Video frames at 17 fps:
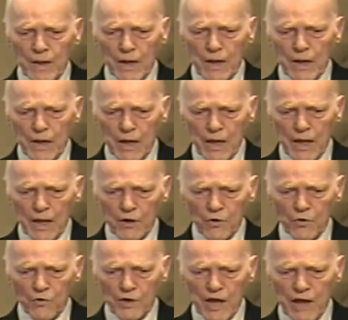Uh,
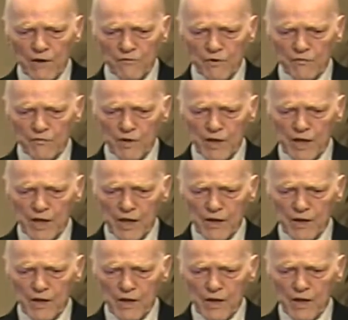Luke
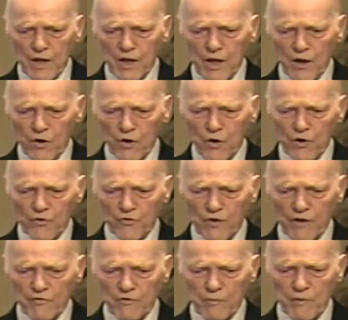9:59, uh, Lord,
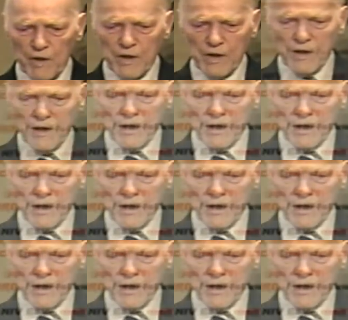suffer me,